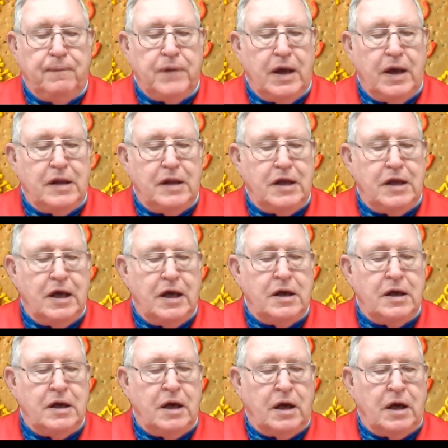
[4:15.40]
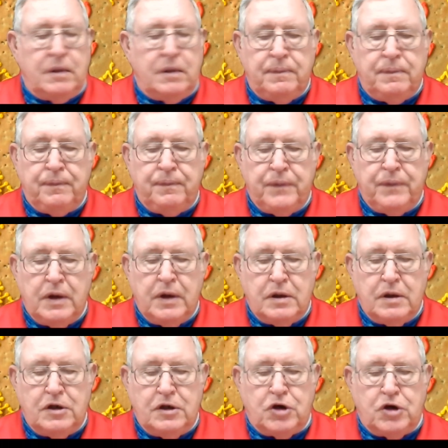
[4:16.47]
and then
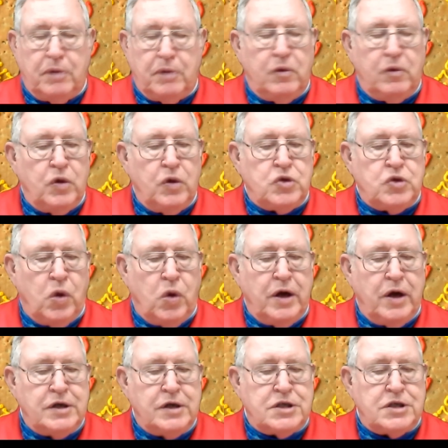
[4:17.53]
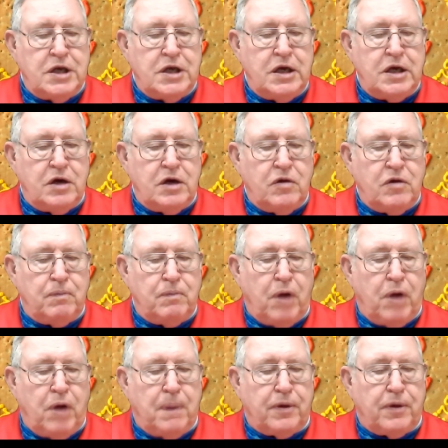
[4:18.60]
determine which one is the
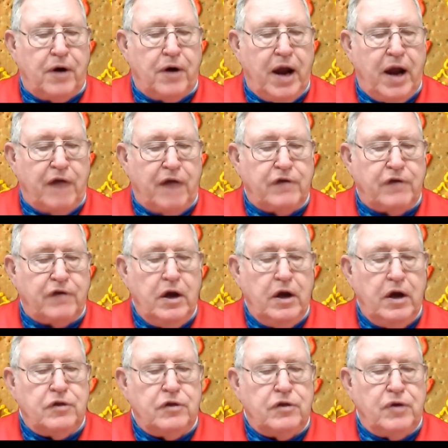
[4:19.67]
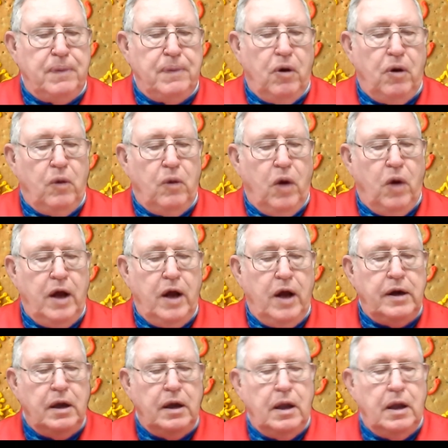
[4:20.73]
proper graph.
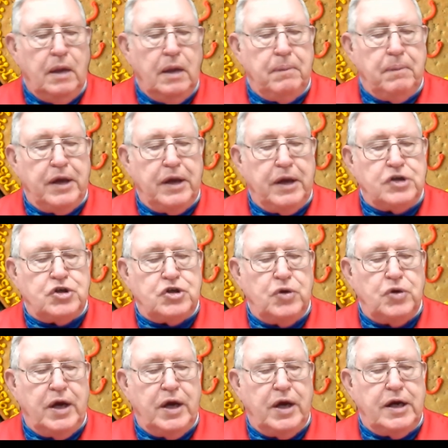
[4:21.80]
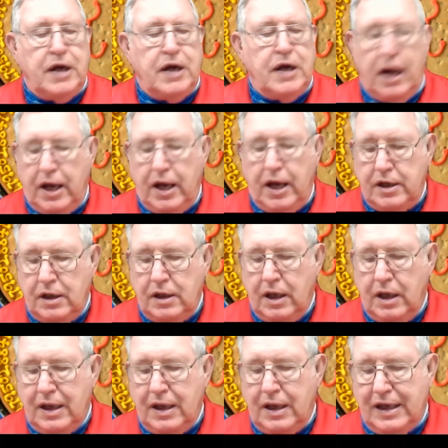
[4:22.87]
3.1, page 289,
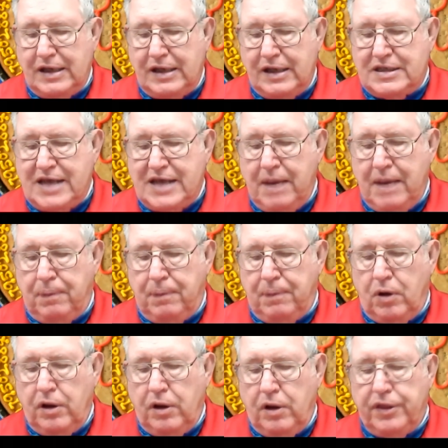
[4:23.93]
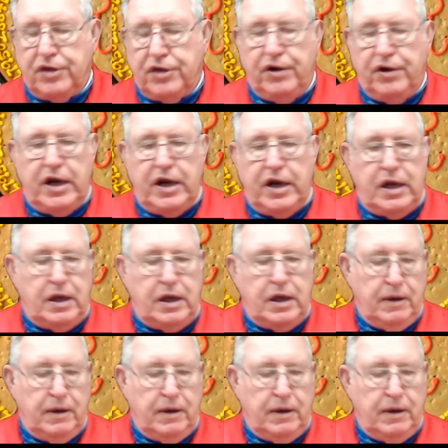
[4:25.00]
example 3.